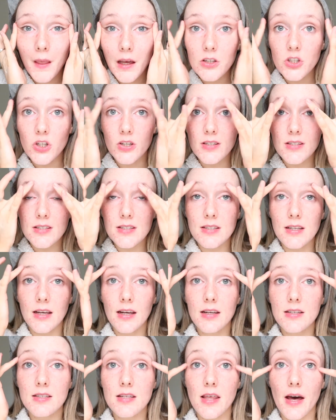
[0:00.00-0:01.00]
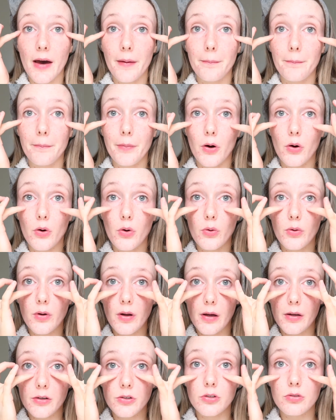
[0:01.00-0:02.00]
just stick to that bone
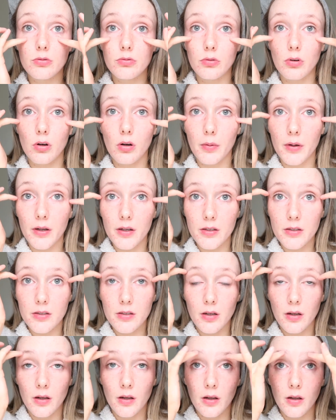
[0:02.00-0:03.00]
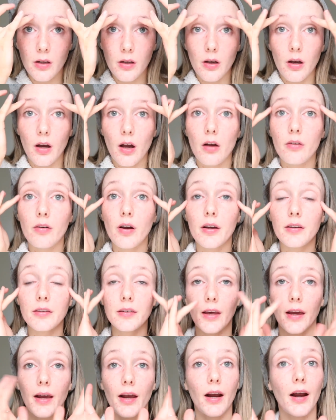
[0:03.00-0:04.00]
and just rub it around
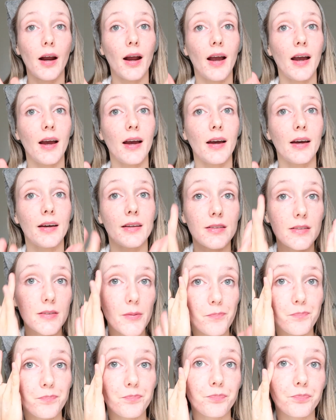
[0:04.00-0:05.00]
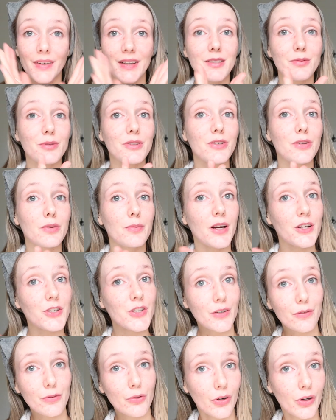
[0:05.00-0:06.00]
there and it will do the
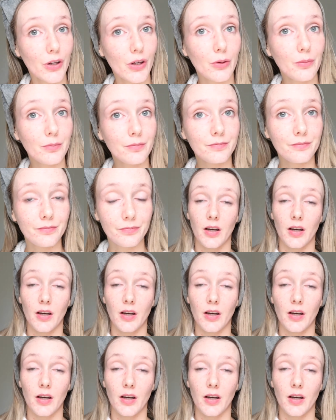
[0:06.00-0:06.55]
magic for you.